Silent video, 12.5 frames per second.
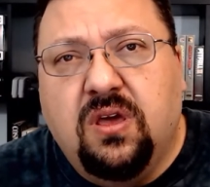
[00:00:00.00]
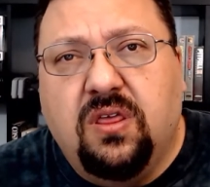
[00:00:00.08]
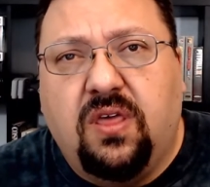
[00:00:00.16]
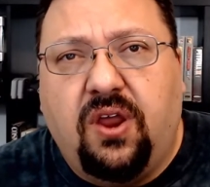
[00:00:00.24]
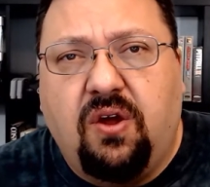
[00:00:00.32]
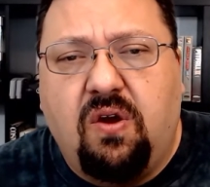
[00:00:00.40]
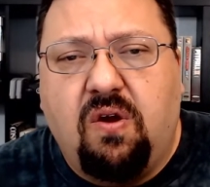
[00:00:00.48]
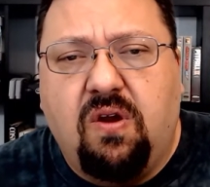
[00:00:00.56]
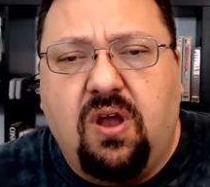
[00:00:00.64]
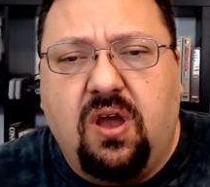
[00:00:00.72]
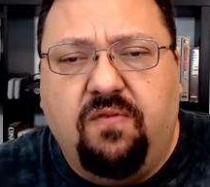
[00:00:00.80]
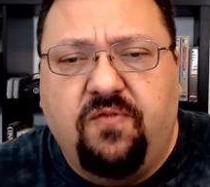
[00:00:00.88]

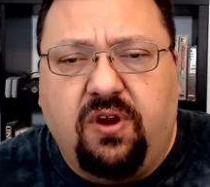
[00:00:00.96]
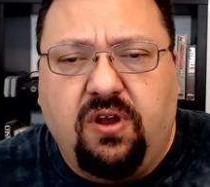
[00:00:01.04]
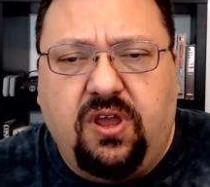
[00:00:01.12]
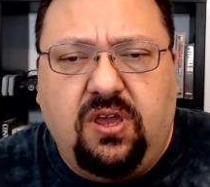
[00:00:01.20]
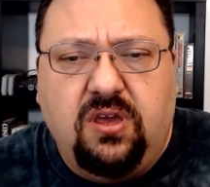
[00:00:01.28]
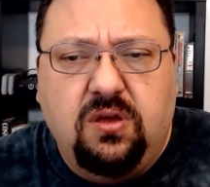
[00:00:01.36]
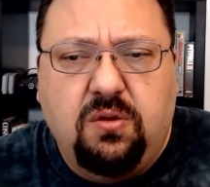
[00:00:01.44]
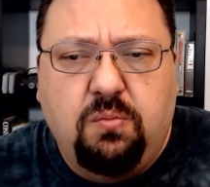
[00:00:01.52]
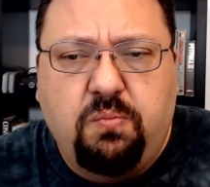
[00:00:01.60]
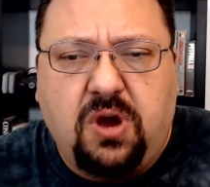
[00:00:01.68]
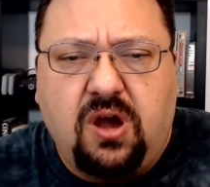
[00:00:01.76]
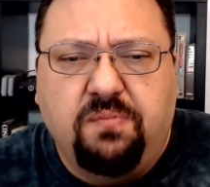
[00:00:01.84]
are very
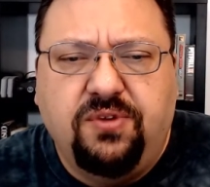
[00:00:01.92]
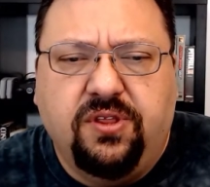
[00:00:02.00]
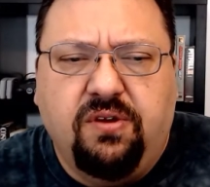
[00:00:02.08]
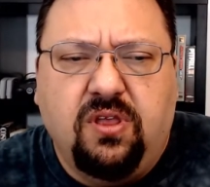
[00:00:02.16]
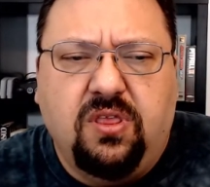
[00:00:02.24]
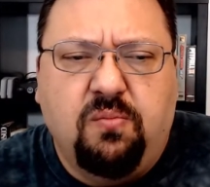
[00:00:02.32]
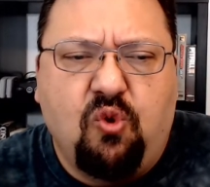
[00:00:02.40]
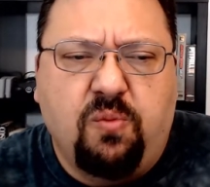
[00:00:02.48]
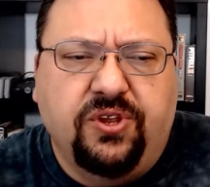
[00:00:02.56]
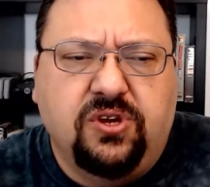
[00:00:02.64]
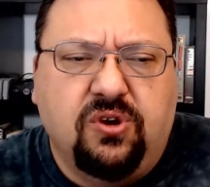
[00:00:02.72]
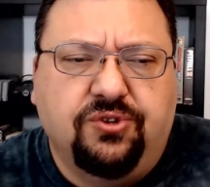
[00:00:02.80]
popular in the
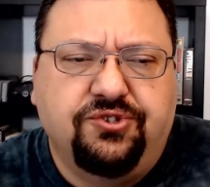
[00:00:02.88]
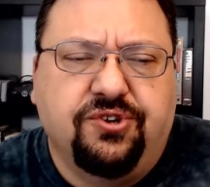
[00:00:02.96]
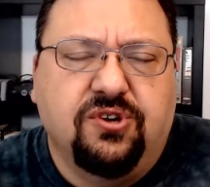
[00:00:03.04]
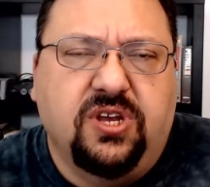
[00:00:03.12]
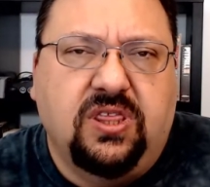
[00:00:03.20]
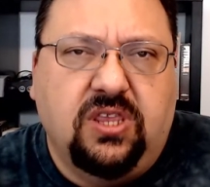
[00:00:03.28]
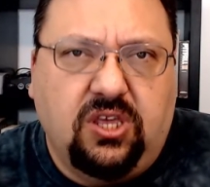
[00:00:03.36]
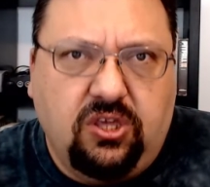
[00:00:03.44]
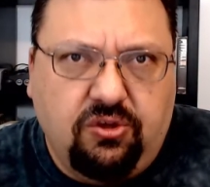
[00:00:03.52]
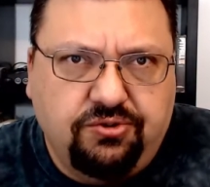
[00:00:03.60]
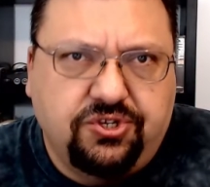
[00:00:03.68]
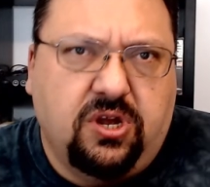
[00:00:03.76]
Mormon culture, in the
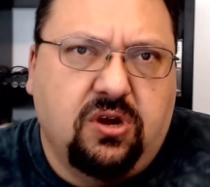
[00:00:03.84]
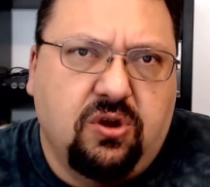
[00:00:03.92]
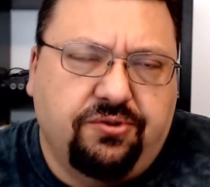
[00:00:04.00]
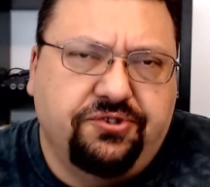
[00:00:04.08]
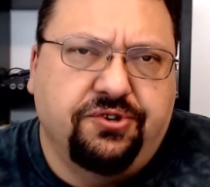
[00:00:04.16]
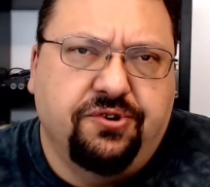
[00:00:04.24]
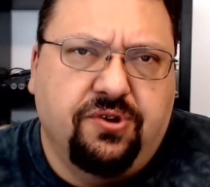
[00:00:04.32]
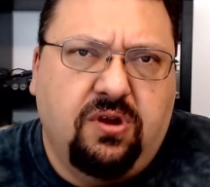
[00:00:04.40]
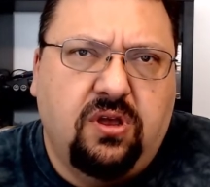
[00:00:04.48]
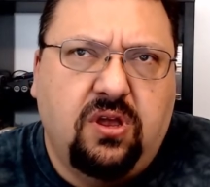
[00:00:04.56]
Utah culture.